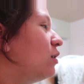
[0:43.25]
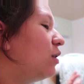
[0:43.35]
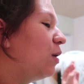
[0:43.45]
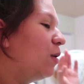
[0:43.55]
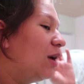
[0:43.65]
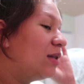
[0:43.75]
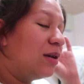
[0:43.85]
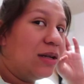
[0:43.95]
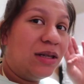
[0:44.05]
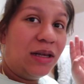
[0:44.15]
So you guys are
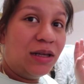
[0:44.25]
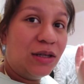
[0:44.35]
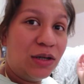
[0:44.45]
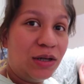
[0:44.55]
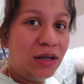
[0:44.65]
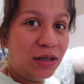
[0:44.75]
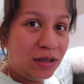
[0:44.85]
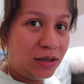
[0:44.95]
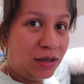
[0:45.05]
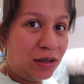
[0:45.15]
gonna see dirtiness and